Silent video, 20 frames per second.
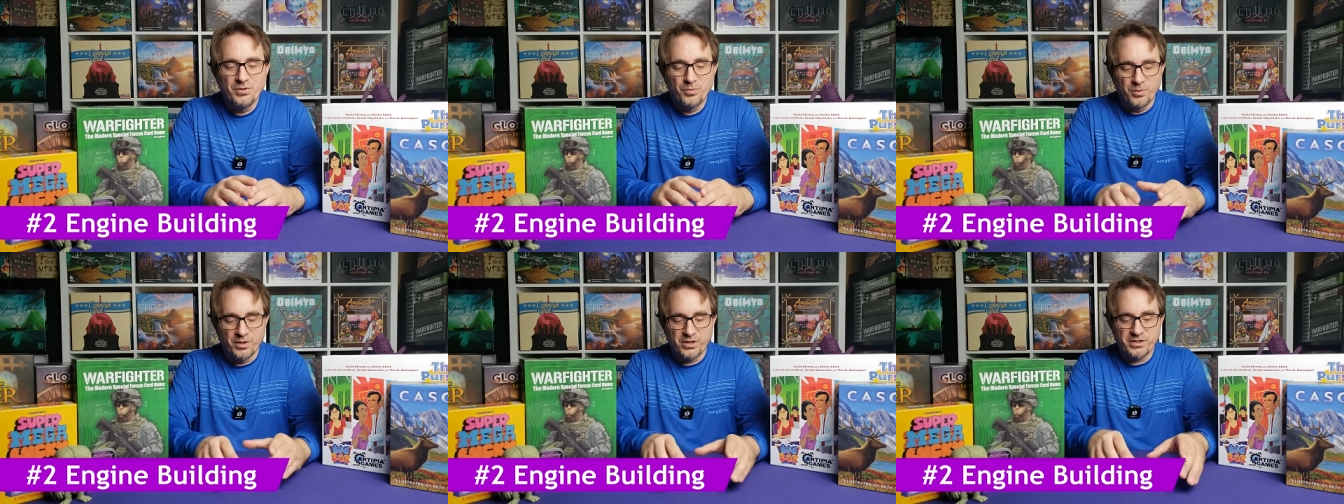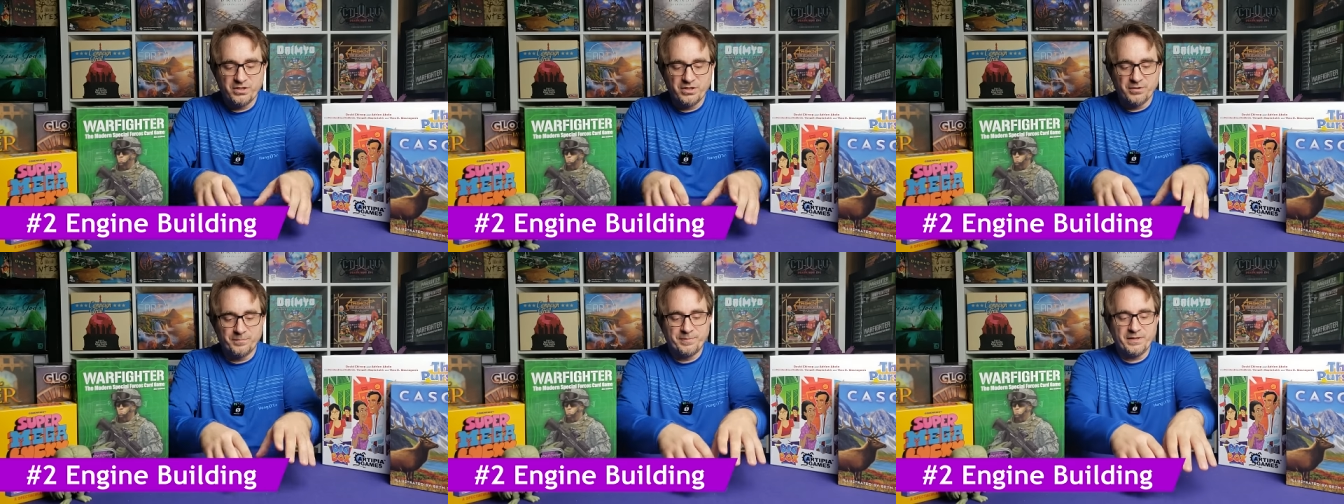where
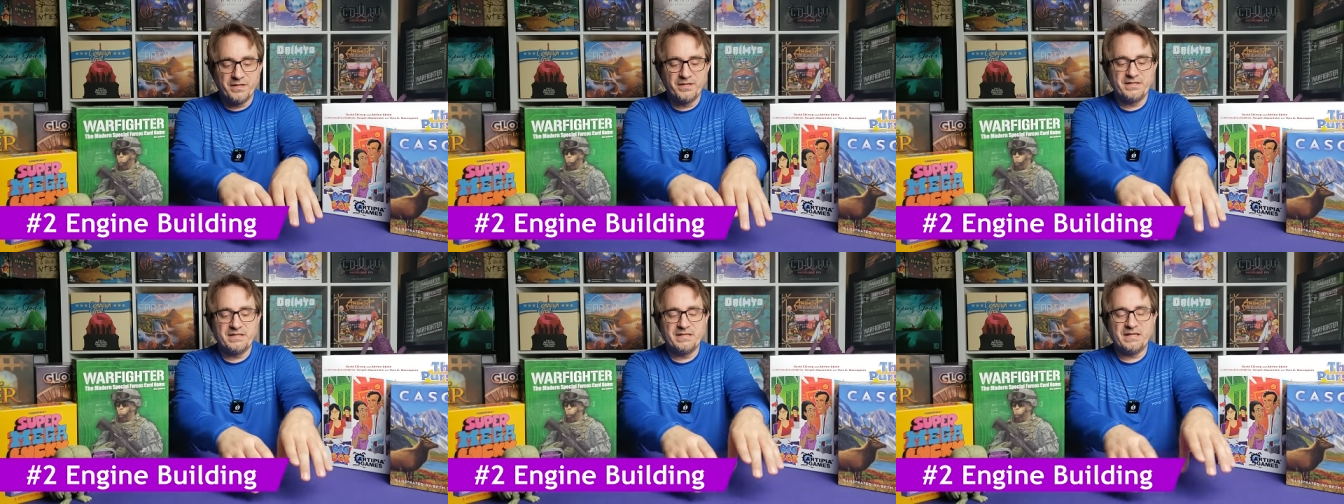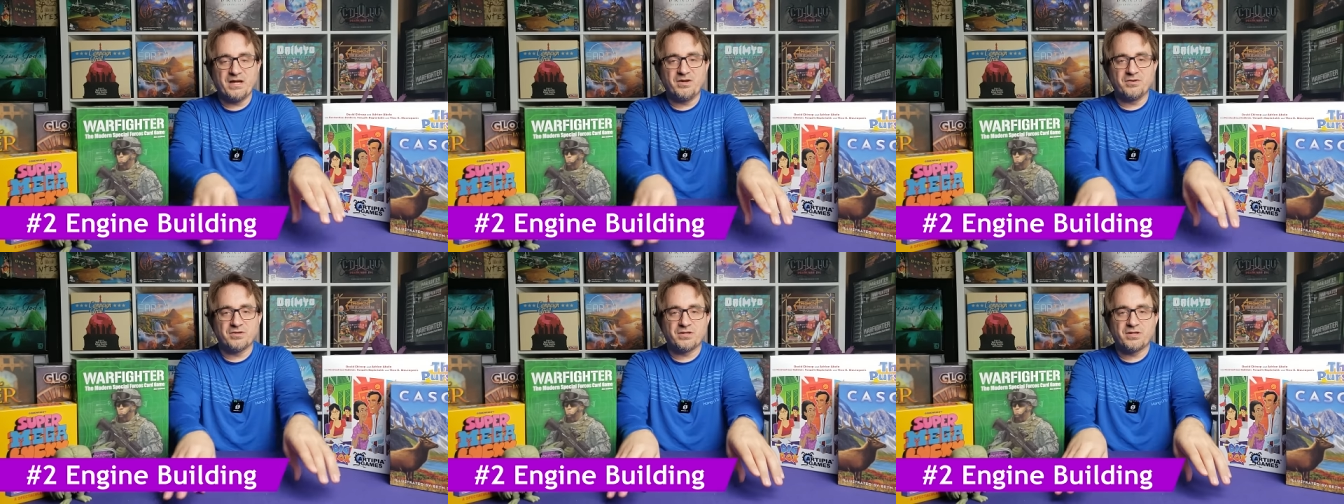you're building
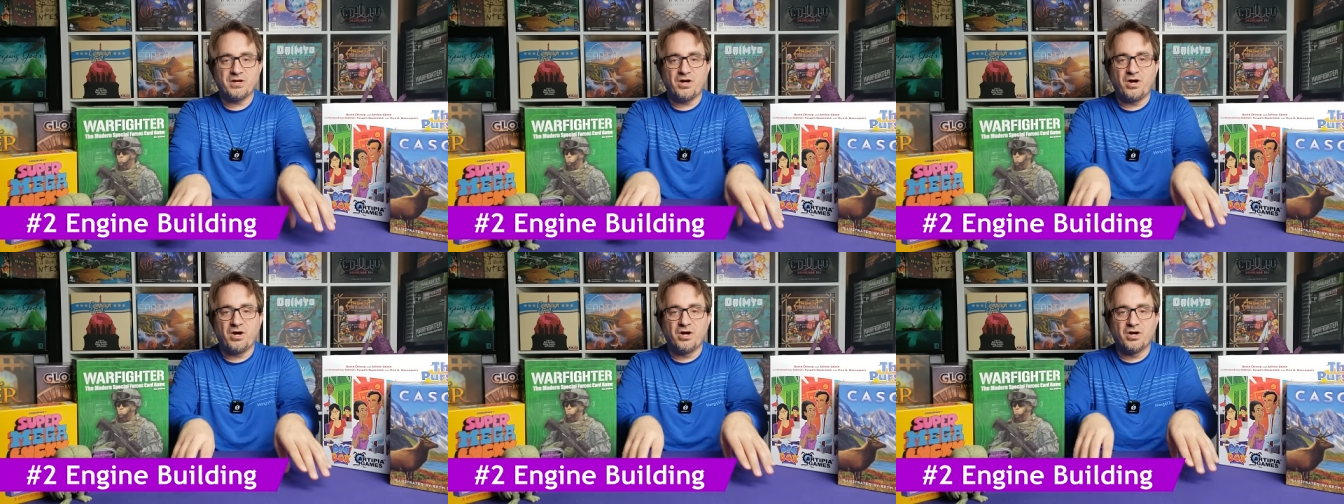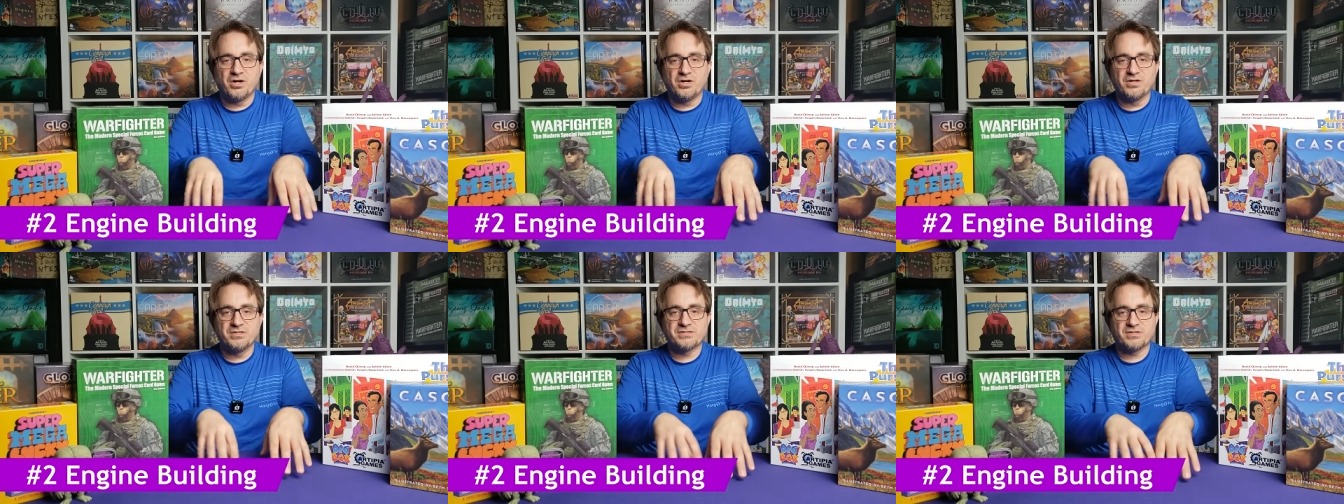out
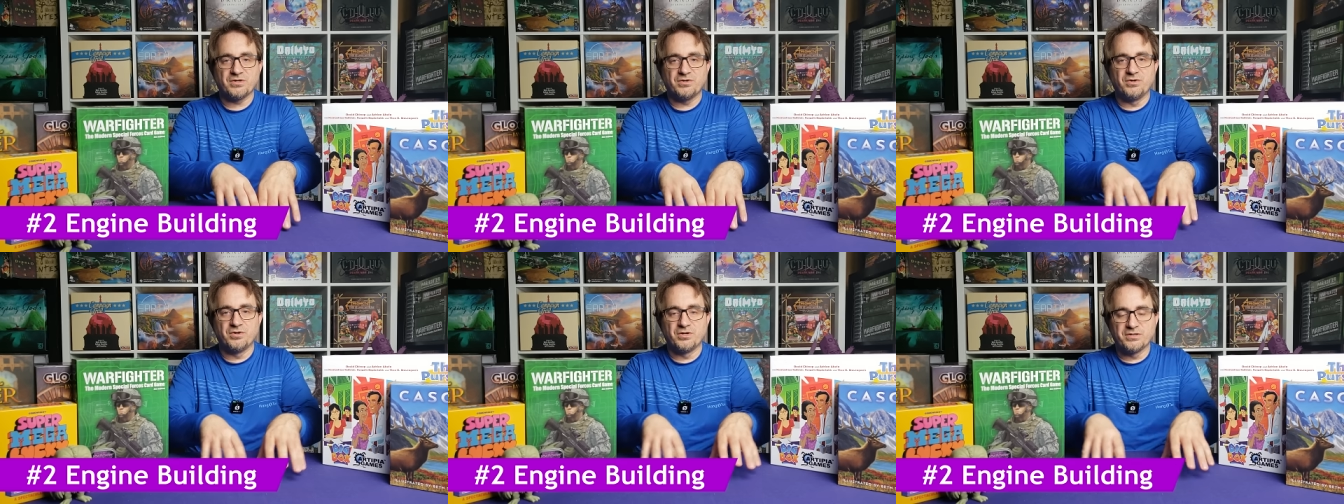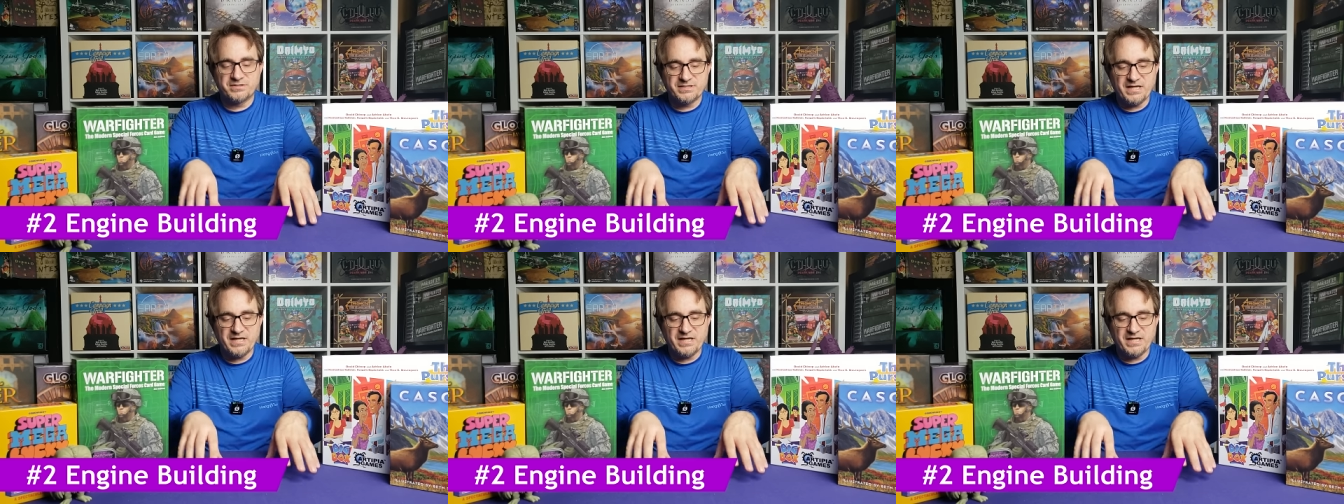cards or